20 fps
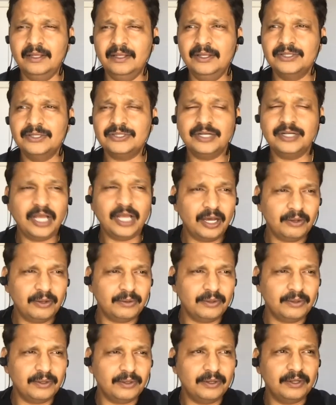So
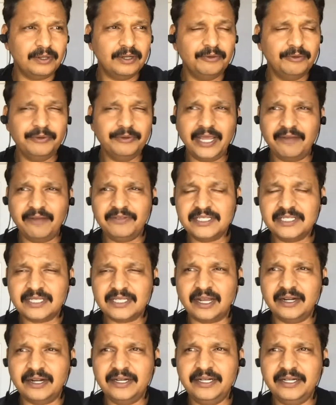now we have this
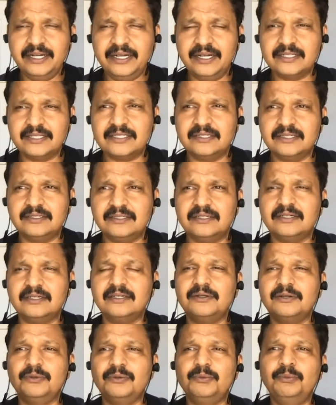R&D data
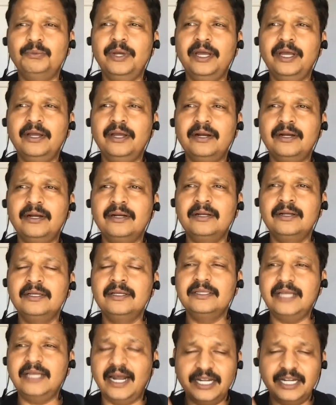center where
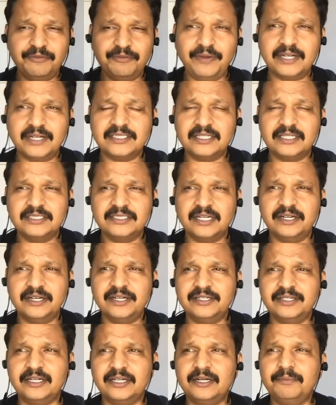the artifacts are
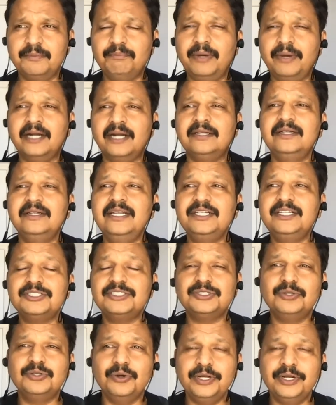generated, but needs to
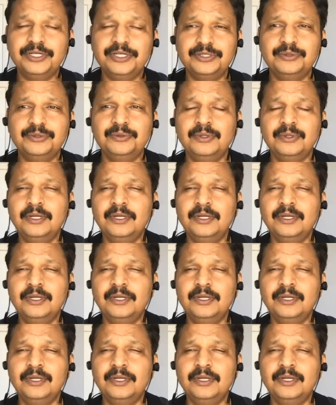go into